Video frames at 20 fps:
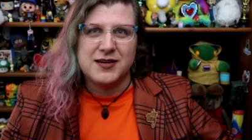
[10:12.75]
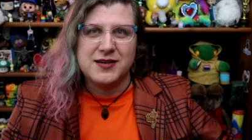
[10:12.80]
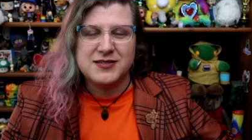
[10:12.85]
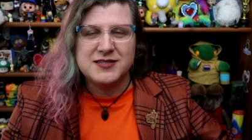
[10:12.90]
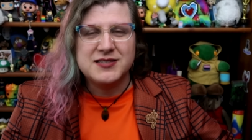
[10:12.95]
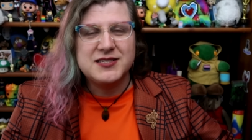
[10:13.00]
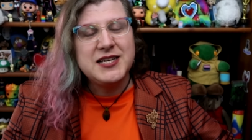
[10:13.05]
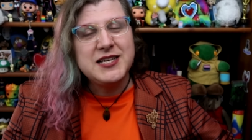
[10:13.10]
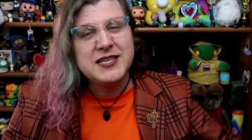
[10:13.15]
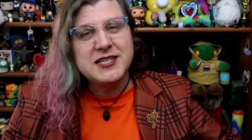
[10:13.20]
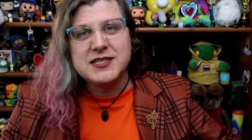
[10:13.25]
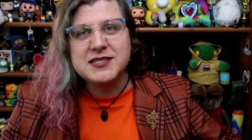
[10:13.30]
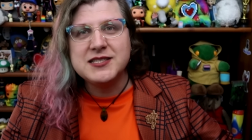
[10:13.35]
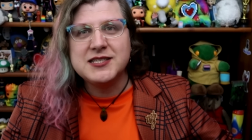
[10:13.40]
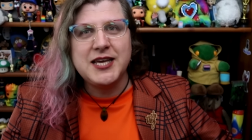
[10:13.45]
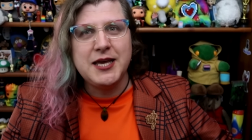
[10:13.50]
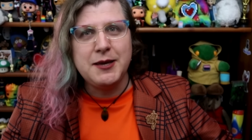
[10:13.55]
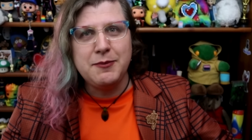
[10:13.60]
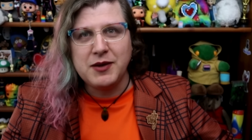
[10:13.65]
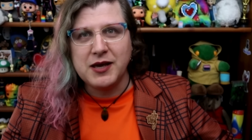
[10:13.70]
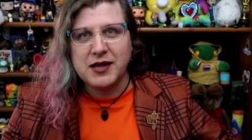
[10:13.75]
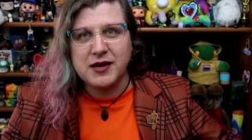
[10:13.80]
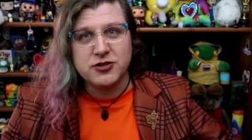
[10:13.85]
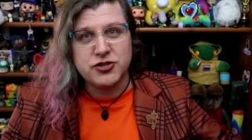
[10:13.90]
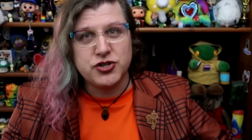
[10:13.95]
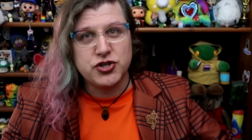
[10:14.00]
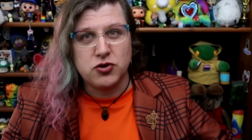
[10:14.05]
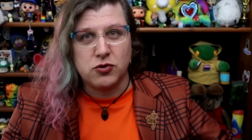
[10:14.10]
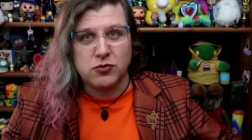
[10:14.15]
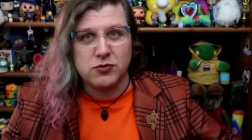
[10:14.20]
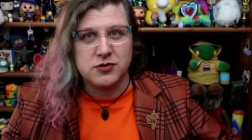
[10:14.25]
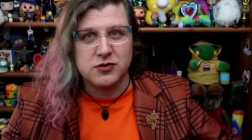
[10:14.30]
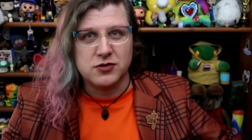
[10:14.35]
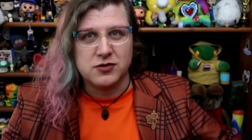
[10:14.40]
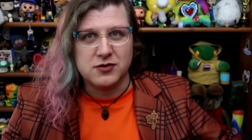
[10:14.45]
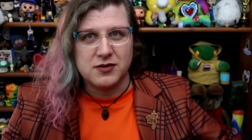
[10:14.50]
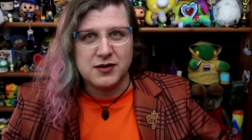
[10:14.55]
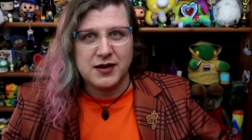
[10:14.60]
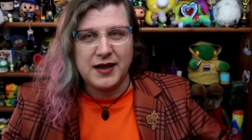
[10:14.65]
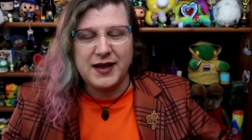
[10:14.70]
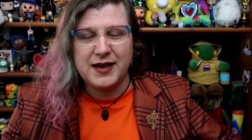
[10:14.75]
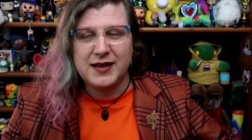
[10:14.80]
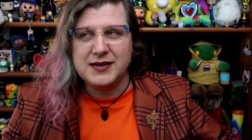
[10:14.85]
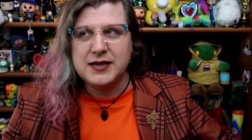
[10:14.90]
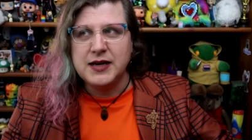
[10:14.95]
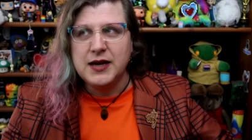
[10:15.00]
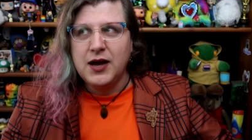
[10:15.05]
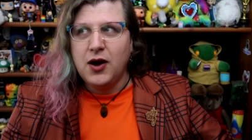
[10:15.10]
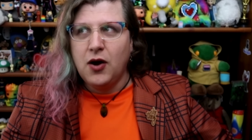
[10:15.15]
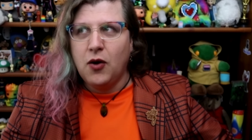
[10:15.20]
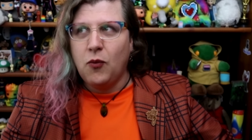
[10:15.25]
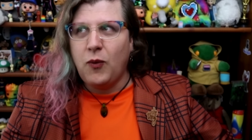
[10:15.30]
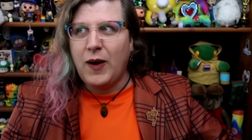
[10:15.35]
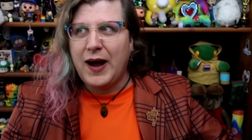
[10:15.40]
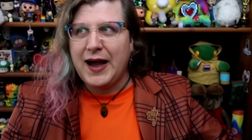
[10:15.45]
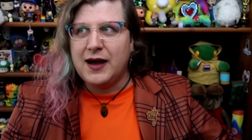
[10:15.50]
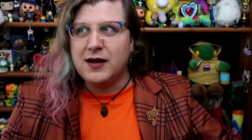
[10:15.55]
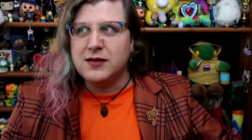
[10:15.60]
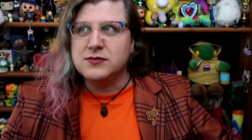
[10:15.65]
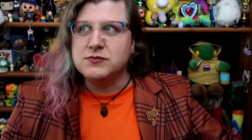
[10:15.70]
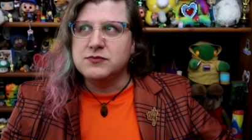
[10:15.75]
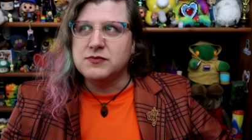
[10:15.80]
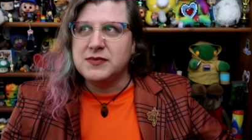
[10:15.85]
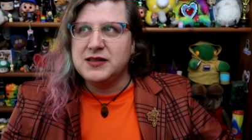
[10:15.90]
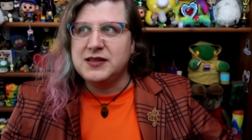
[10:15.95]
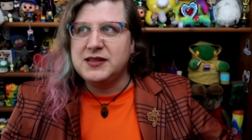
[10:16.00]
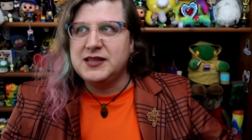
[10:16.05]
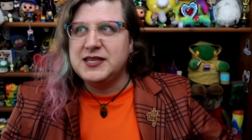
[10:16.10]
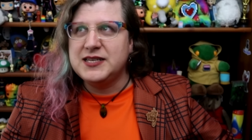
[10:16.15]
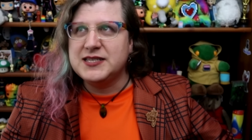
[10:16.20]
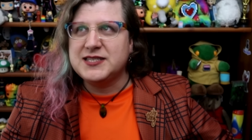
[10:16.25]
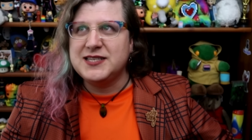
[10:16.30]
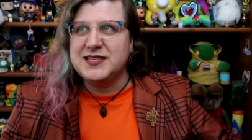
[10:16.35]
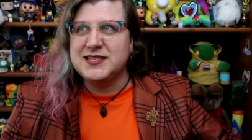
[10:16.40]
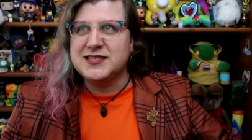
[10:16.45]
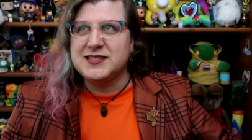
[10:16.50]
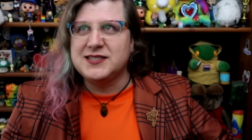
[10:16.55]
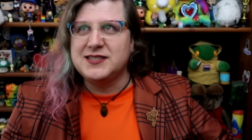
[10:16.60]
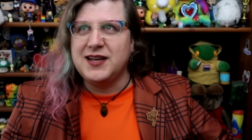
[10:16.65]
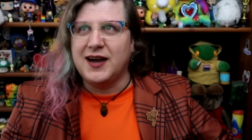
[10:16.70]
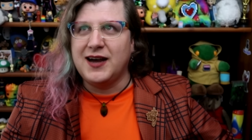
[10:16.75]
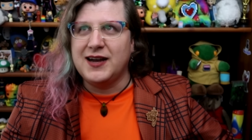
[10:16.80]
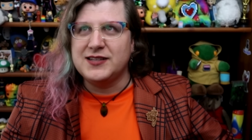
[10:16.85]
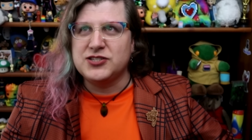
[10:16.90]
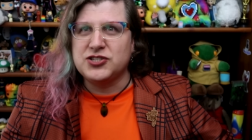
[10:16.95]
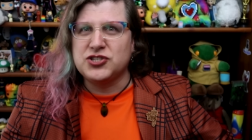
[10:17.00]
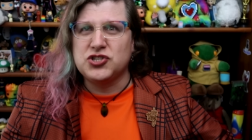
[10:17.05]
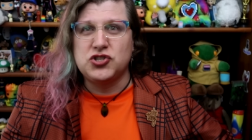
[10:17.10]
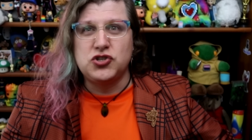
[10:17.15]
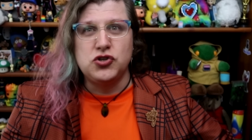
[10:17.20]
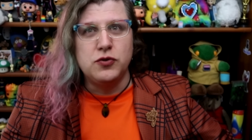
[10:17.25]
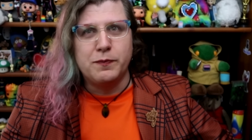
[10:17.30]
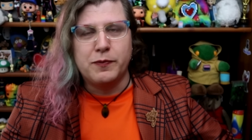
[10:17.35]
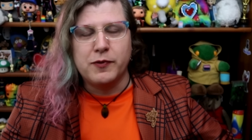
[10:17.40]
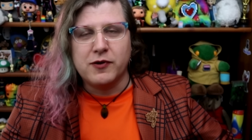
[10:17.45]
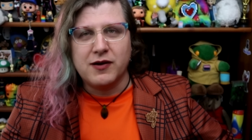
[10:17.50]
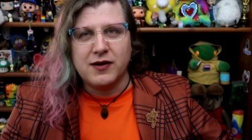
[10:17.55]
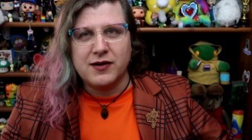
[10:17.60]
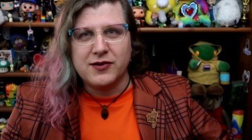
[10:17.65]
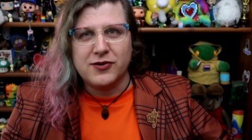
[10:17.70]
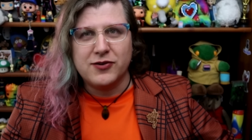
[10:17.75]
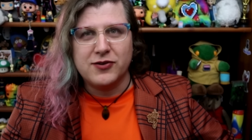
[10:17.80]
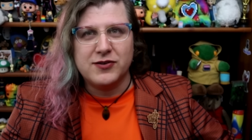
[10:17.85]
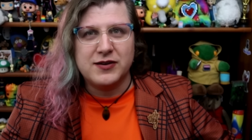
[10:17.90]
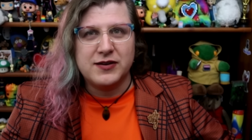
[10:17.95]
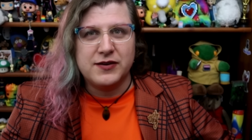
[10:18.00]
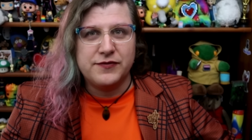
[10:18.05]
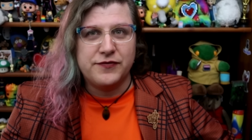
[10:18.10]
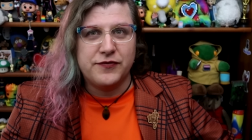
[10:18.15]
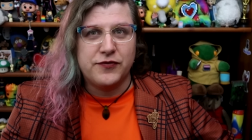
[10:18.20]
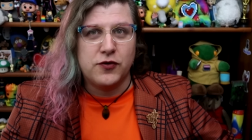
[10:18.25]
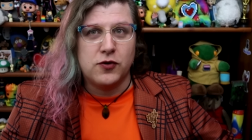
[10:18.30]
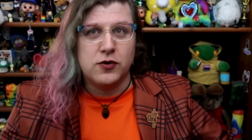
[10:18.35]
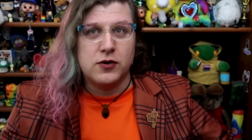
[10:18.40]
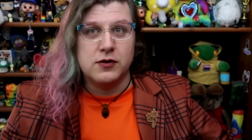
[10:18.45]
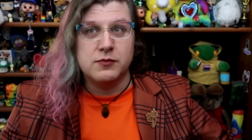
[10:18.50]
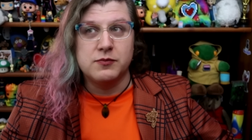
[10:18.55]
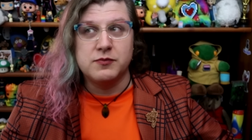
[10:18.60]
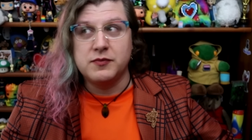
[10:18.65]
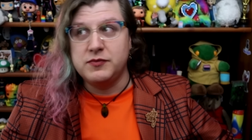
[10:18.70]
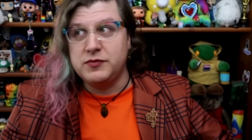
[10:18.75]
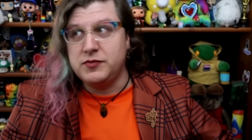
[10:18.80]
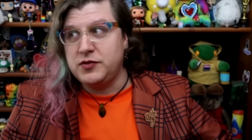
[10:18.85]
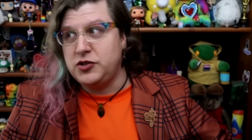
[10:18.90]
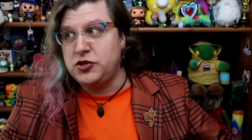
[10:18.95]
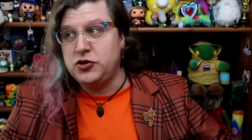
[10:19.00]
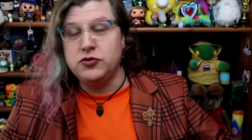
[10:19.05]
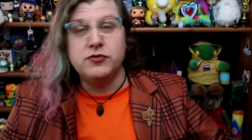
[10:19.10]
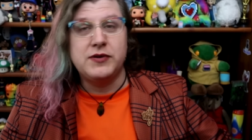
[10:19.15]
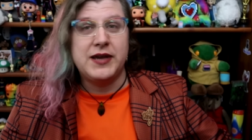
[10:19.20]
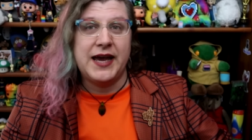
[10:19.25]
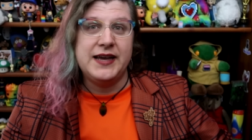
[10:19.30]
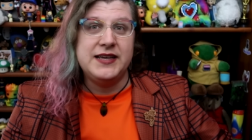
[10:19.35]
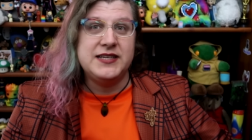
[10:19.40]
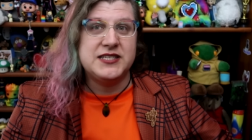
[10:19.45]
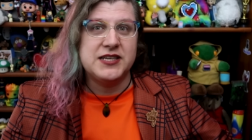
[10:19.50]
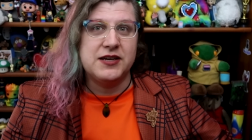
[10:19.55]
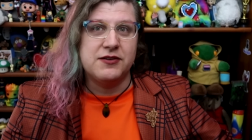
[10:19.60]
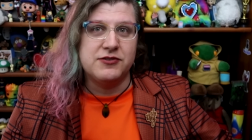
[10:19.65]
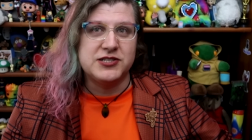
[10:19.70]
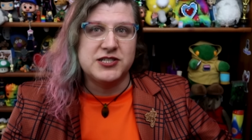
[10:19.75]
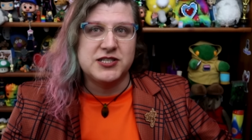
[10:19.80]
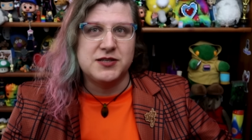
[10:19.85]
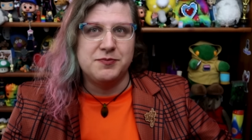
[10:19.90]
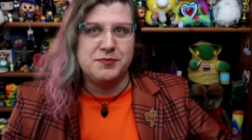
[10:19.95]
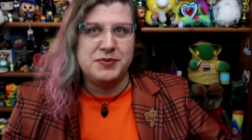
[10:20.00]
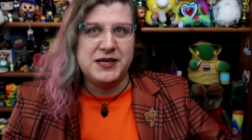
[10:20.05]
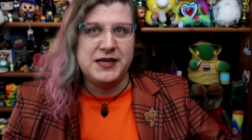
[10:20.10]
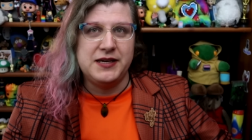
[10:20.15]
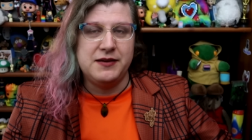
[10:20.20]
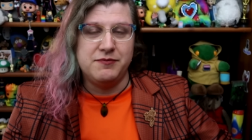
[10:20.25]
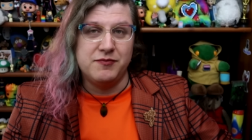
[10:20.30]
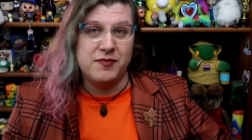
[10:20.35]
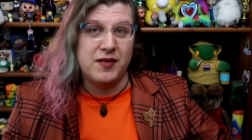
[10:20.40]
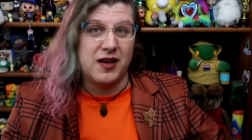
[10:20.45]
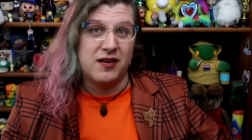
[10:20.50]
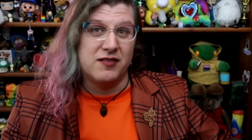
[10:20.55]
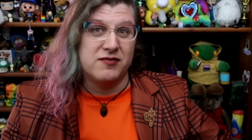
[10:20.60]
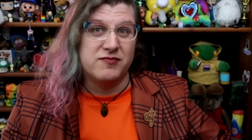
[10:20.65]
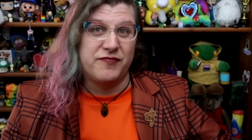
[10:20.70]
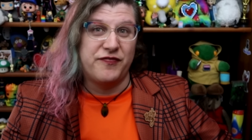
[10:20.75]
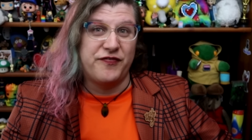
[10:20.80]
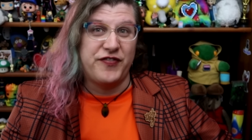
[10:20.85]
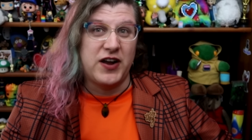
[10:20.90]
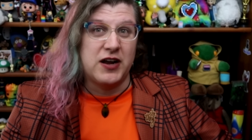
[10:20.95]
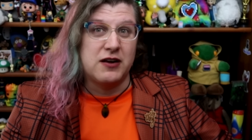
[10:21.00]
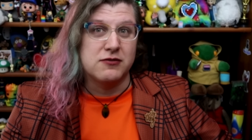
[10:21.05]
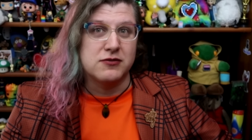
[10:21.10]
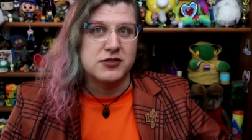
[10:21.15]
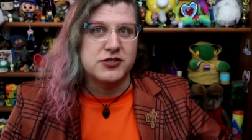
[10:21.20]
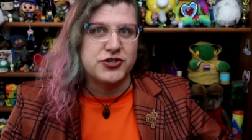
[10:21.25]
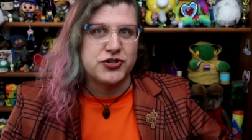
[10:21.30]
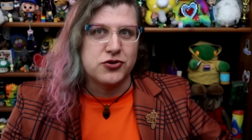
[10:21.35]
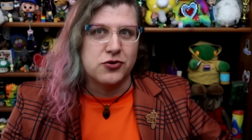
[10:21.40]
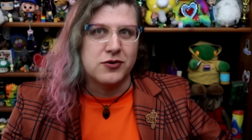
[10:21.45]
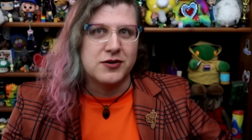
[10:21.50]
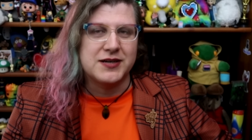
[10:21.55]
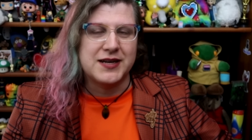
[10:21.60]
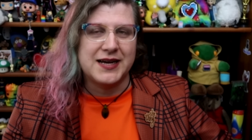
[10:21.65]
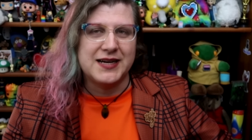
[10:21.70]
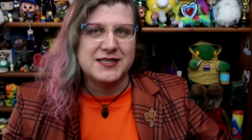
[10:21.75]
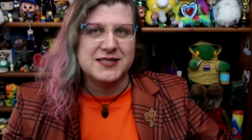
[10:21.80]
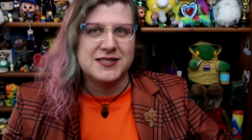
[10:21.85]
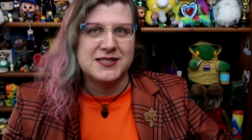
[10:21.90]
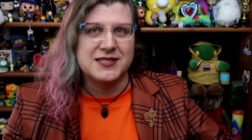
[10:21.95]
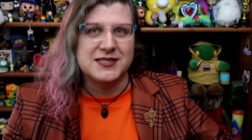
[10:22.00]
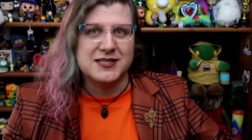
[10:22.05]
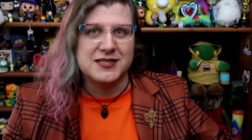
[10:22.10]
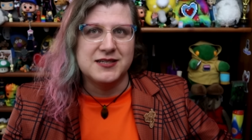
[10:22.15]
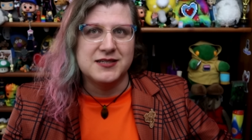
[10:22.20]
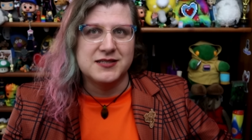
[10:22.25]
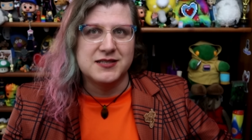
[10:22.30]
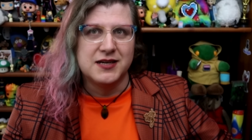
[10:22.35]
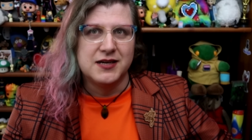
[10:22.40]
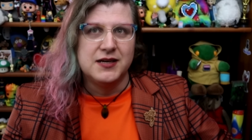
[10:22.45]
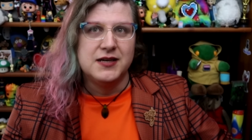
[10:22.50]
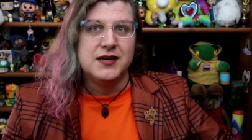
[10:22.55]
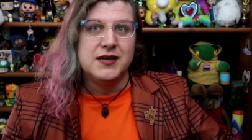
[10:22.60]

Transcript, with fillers: Seasons keep getting shorter, and while this is not super unheard of for U K series to be fairly short, as this is